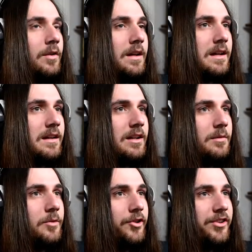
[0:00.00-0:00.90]
I can kill
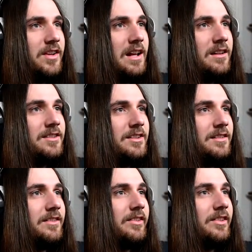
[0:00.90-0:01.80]
more
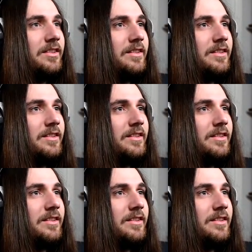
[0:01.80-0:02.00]
skeletons.